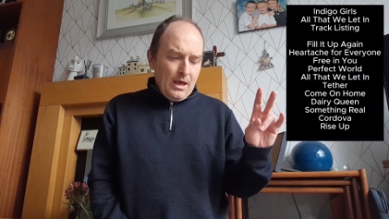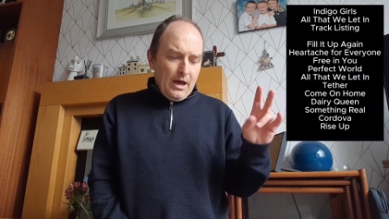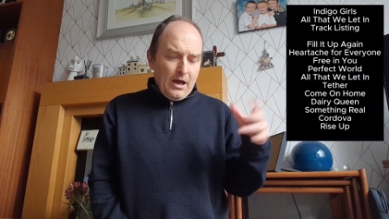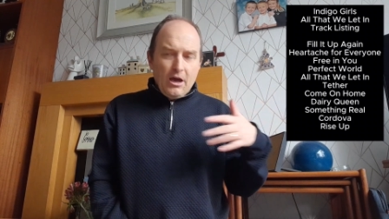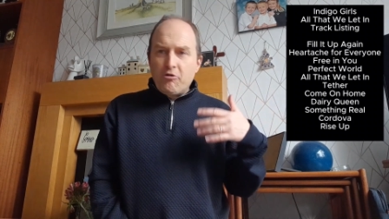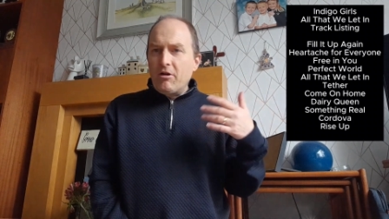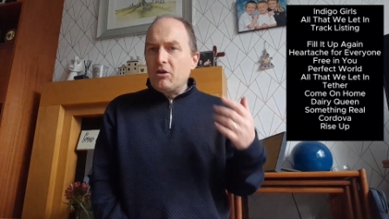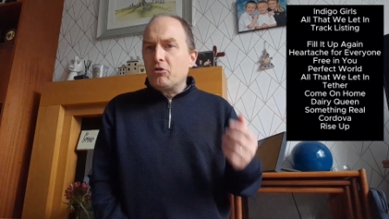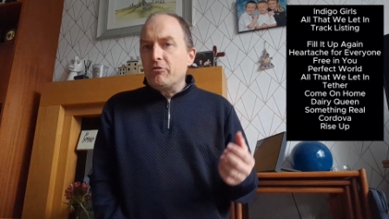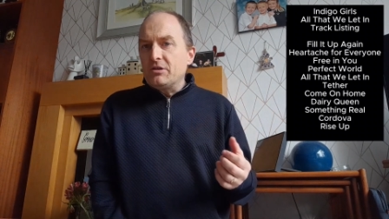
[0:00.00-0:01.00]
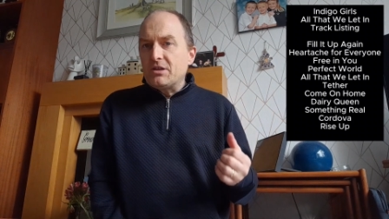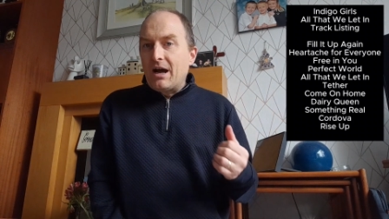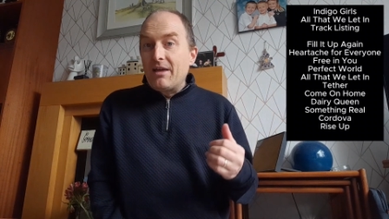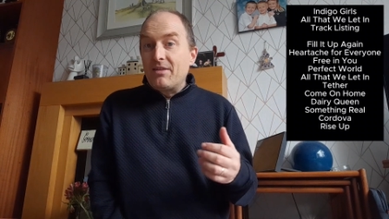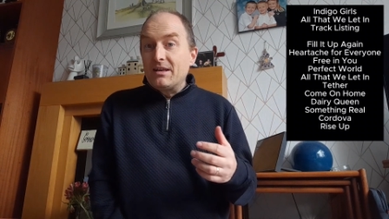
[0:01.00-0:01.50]
Uh, a great chorus that
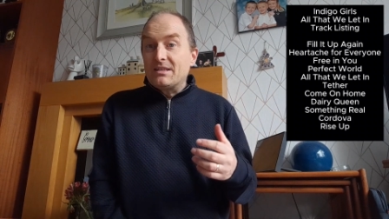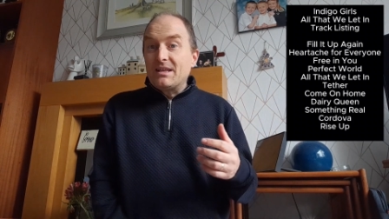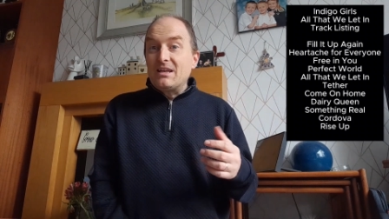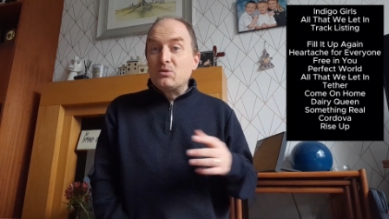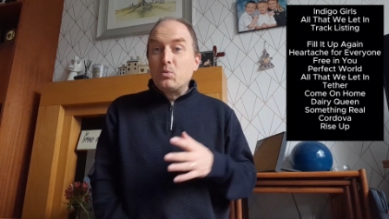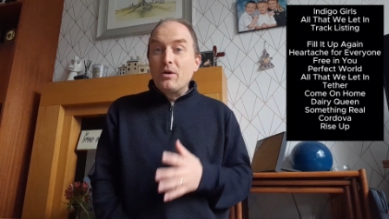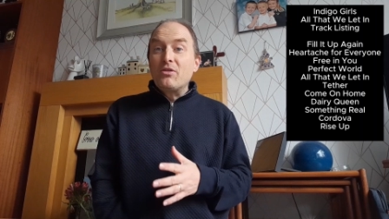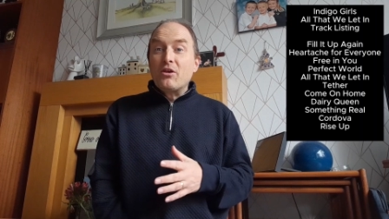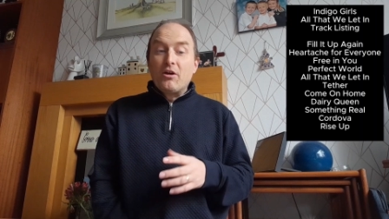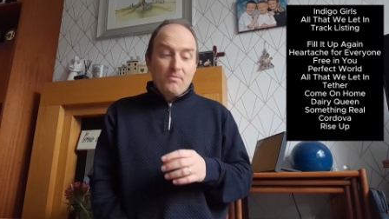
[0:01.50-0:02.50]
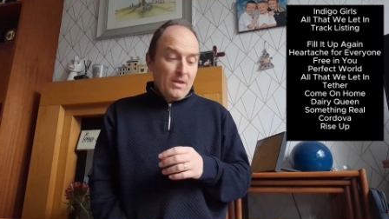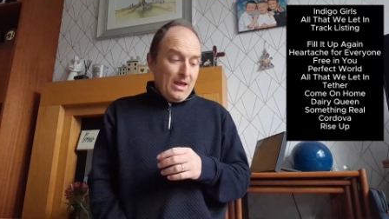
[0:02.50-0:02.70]
I think stays with you,